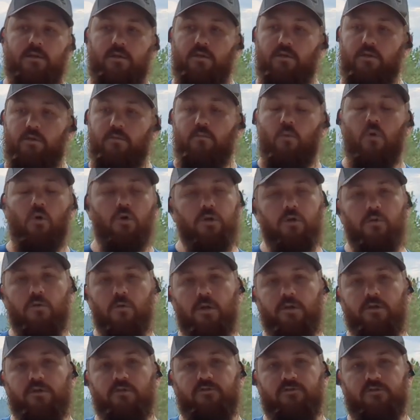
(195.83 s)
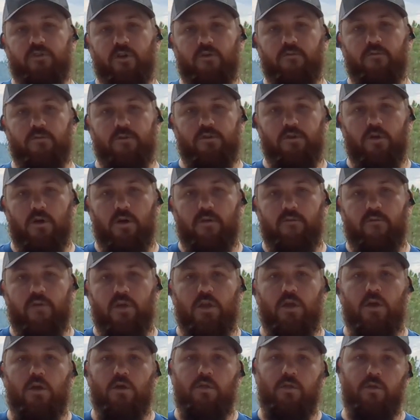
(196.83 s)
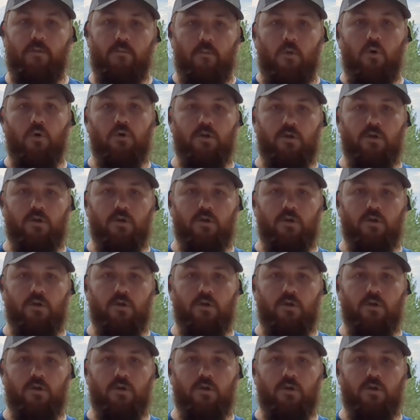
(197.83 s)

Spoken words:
The more you run your stove in your oven, the more